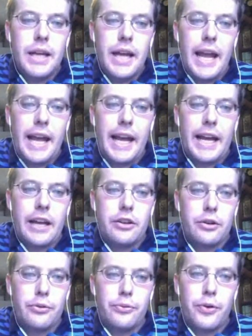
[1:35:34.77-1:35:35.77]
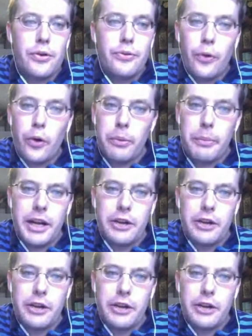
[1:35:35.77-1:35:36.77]
And for the
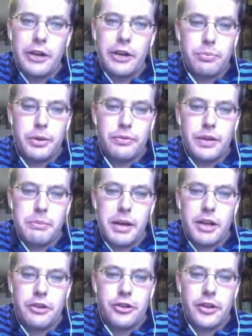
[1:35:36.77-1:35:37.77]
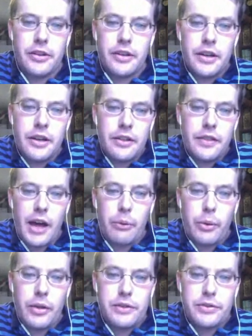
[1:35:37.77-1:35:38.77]
formation, let me just briefly mention that
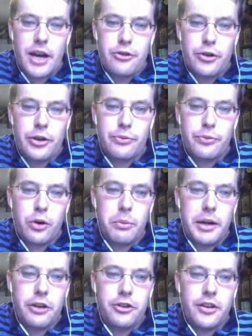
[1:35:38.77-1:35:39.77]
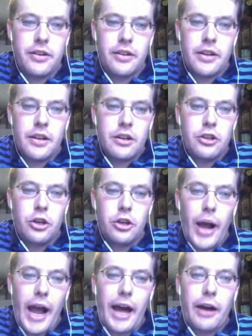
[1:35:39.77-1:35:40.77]
when these guys are in formation, you
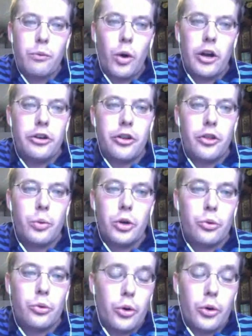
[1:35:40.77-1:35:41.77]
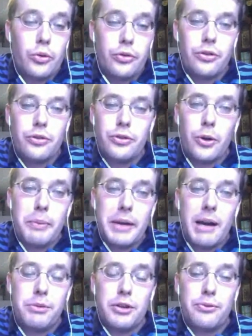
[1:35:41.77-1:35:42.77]
add 1 to the wound rolls, so it
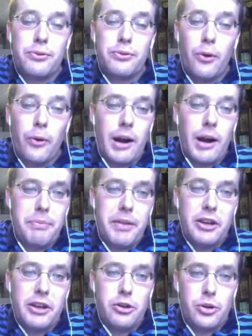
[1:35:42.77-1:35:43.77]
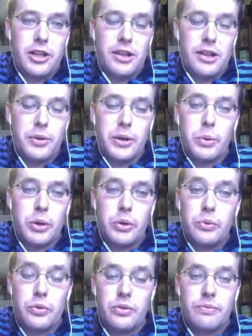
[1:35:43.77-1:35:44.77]
becomes a 4-up. They do a D3
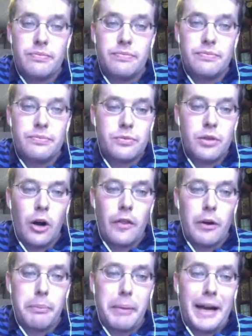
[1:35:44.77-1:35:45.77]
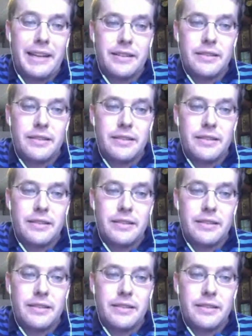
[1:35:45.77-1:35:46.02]
wounds on their bite.